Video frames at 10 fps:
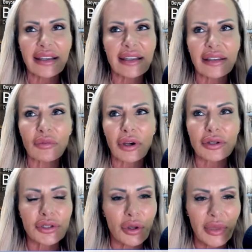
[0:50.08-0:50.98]
he
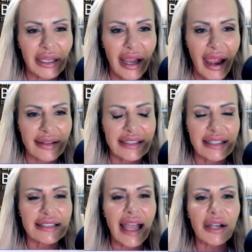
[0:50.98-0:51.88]
wears so many hats.
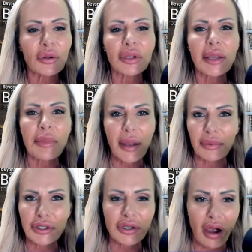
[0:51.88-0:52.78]
He's not only a
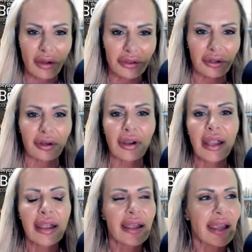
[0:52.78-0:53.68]
published author,
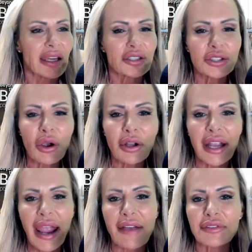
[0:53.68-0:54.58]
a sought
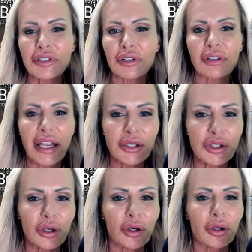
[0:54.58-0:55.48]
after
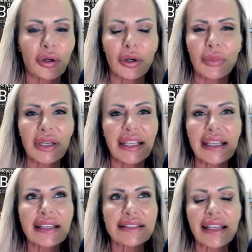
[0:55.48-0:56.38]
lecturer, but
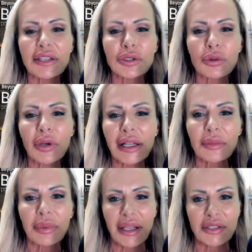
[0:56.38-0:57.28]
he is a
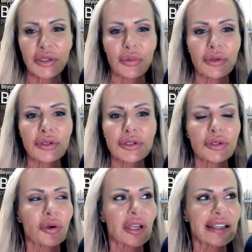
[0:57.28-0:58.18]
trailblazer with a
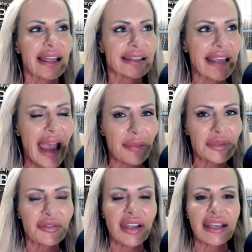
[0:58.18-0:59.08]
story that
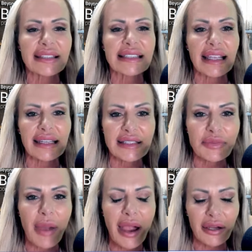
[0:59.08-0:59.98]
captivates and
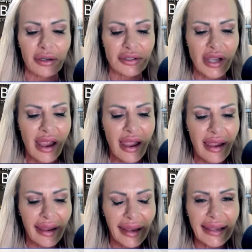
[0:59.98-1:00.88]
inspires.
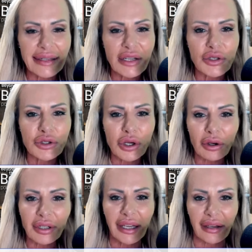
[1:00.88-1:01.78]
And his
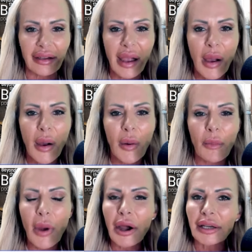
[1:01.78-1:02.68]
journey,
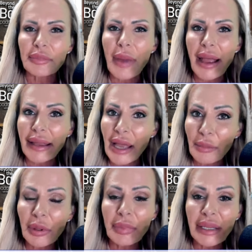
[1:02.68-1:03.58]
marked by humble